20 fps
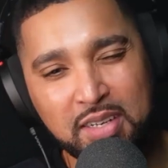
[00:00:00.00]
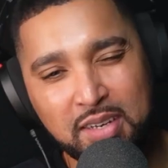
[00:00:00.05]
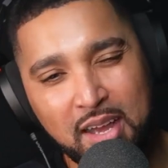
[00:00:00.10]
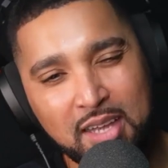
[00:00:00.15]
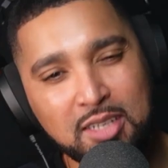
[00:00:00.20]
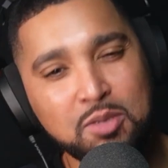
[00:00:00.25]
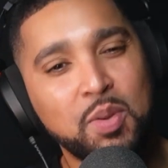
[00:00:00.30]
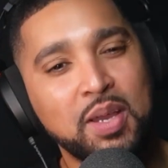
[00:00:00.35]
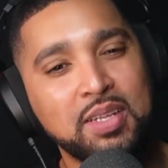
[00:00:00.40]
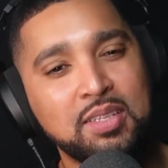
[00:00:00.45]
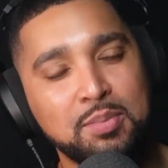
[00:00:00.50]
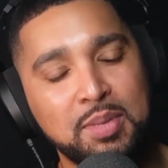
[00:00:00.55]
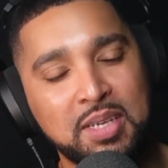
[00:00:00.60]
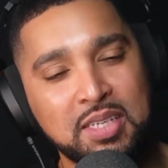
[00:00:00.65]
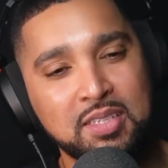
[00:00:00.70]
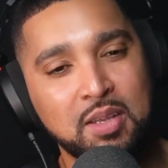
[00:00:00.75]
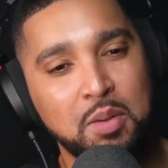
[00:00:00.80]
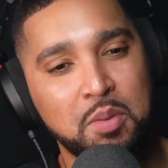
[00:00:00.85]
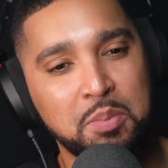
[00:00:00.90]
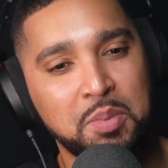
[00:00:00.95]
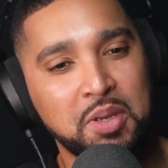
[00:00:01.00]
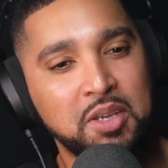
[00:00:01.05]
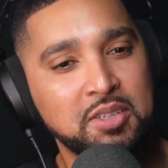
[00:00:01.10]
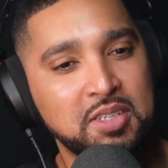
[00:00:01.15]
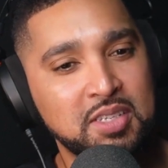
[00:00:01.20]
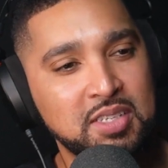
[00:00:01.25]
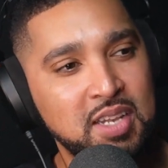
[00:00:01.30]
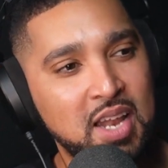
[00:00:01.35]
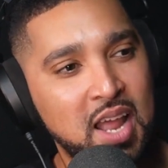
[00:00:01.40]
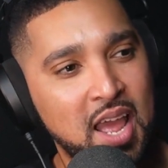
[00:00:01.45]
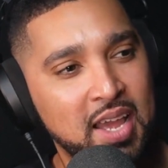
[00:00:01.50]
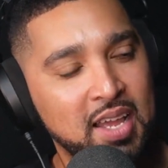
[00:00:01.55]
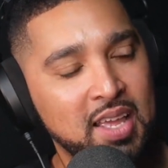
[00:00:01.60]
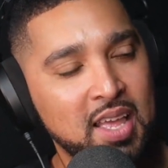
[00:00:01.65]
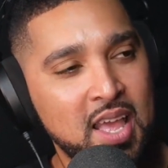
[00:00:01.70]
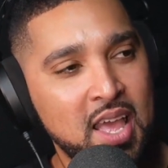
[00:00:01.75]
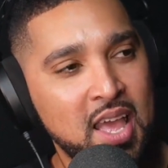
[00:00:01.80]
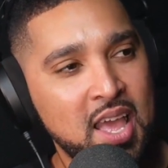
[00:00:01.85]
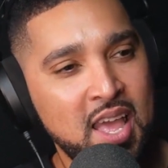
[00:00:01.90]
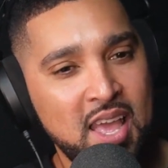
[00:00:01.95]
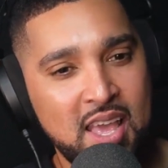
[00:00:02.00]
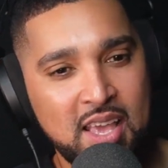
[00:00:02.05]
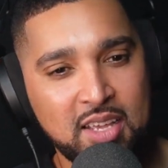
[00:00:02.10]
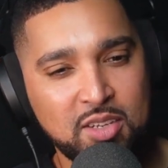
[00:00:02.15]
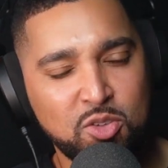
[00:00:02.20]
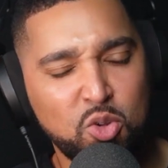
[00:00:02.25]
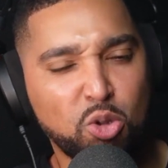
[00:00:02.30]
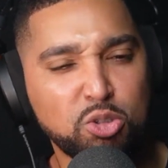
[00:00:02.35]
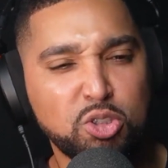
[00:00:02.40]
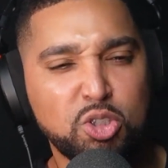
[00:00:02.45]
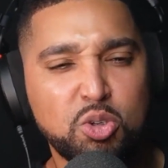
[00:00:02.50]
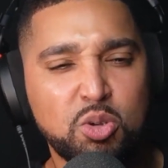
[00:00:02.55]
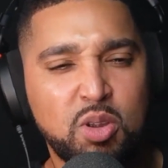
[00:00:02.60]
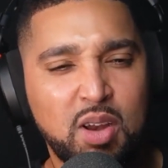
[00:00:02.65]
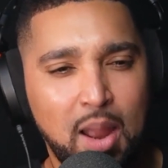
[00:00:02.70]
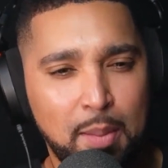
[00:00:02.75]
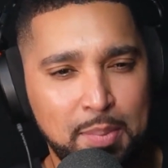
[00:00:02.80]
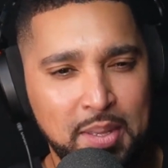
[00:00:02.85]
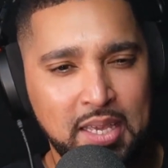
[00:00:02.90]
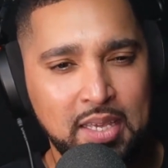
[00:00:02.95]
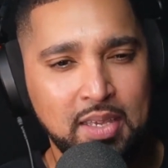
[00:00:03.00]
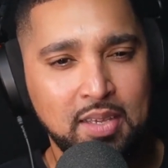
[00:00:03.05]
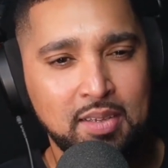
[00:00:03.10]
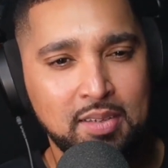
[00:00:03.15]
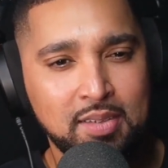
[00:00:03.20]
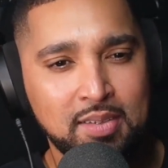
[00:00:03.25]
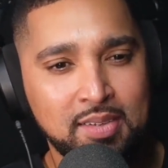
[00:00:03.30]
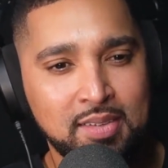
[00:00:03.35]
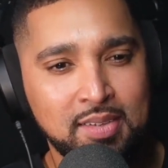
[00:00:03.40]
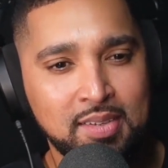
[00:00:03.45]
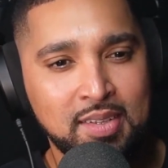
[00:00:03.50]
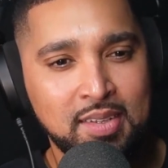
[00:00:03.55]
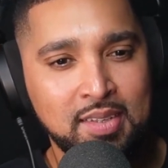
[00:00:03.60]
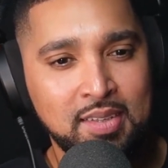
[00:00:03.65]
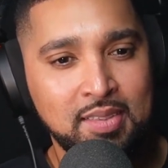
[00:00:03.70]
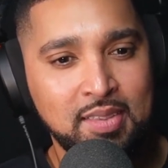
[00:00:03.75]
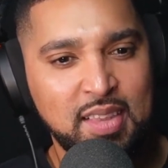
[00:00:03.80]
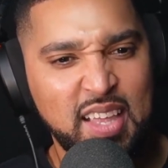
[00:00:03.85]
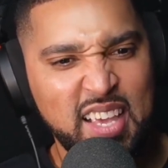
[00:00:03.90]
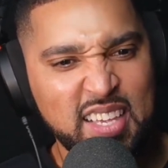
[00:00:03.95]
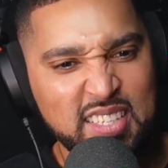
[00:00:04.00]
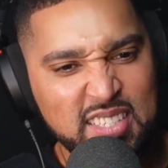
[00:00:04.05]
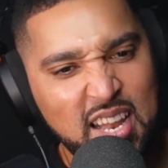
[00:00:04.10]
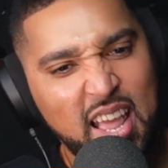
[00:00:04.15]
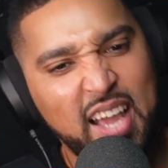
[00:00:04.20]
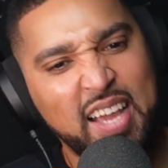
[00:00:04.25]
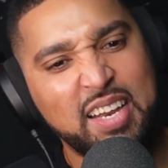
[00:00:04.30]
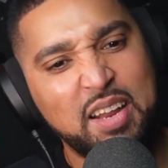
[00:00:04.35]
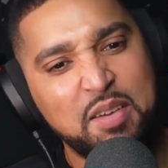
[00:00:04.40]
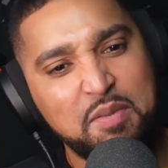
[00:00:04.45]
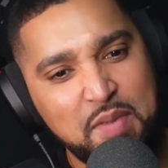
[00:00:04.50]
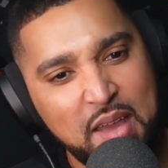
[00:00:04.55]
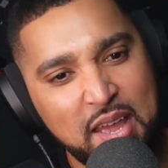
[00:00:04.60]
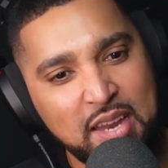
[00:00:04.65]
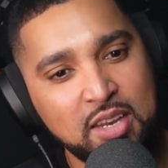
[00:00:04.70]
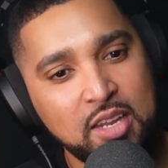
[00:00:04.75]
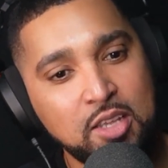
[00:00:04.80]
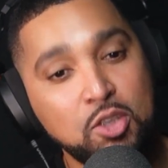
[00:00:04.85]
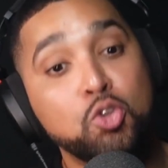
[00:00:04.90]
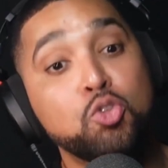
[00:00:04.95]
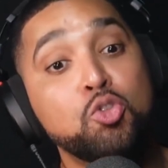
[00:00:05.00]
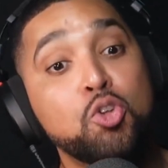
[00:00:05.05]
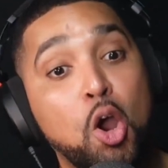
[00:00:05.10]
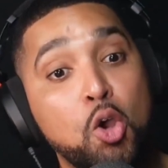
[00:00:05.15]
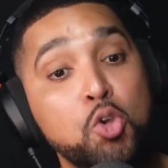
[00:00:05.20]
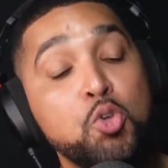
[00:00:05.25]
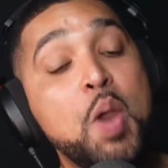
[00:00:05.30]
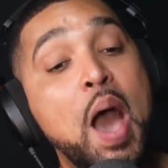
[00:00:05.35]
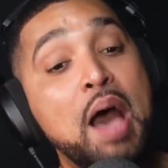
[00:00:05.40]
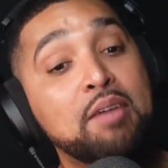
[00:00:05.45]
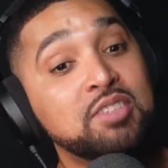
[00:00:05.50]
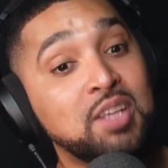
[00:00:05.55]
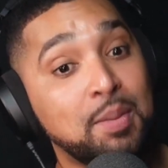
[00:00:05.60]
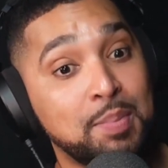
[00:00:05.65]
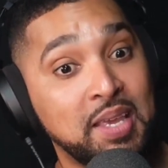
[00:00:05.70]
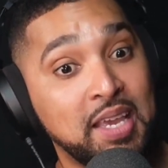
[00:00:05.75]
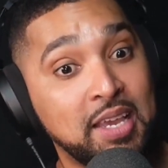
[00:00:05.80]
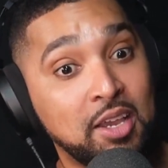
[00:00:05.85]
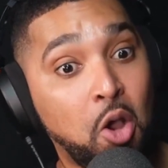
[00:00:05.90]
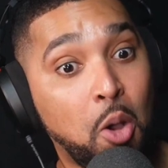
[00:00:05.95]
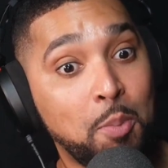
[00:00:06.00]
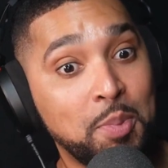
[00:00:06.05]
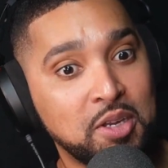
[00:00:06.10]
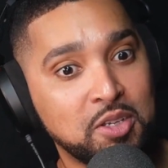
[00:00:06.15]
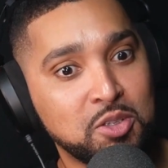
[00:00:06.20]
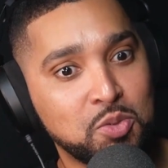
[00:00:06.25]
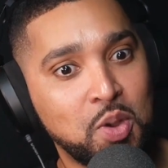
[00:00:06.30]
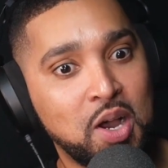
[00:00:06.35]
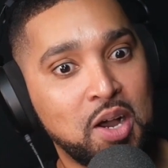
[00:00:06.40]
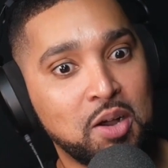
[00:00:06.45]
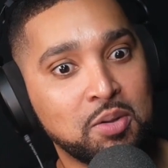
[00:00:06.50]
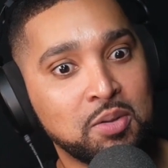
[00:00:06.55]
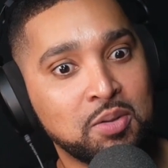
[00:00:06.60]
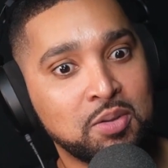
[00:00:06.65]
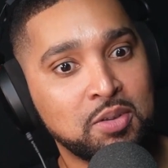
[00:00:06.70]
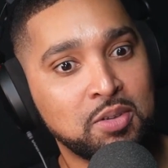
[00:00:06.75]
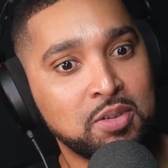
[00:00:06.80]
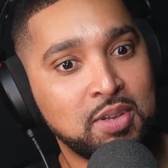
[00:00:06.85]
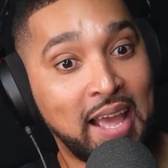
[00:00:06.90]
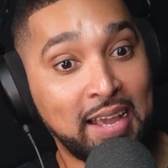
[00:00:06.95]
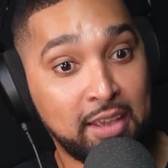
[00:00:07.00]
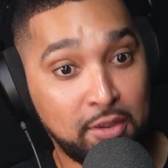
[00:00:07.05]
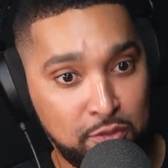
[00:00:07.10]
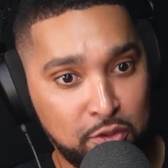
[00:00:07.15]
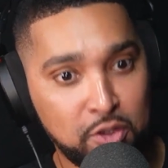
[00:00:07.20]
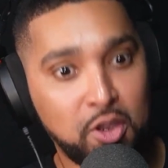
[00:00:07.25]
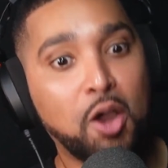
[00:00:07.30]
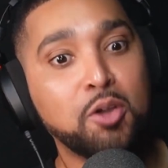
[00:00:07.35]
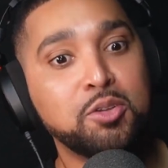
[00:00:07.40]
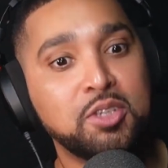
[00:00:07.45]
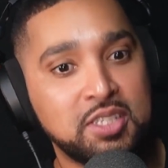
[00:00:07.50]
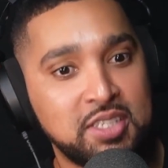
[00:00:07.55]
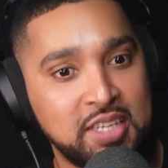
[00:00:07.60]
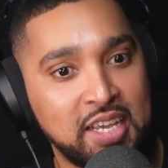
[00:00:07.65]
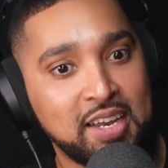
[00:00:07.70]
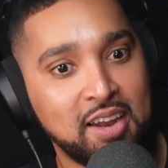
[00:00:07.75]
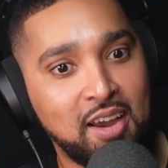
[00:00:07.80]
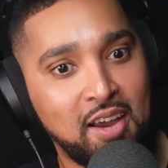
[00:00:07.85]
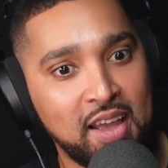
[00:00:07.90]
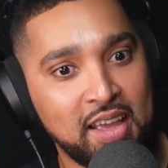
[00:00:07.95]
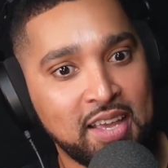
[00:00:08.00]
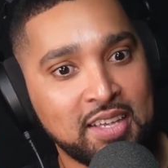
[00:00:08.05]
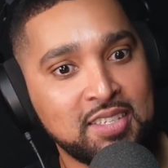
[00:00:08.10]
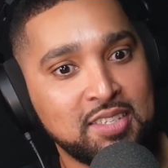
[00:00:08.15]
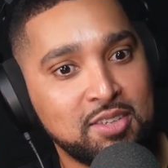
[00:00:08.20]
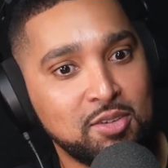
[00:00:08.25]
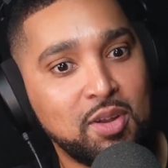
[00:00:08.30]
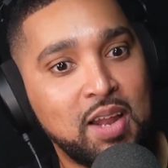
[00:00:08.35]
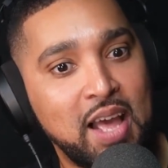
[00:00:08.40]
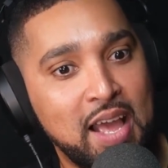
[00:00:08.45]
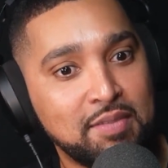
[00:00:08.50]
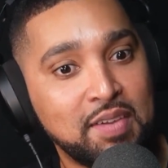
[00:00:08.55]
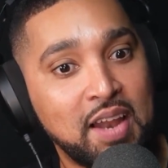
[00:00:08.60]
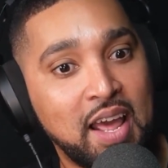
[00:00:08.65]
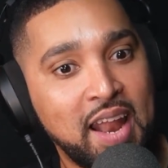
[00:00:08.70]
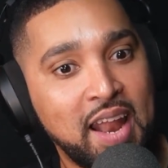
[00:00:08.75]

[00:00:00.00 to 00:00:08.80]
nice way to meet someone because it's like, not too clubby. It's like an event. You know you have something in common as well. Like if you go to see an artist or whatever like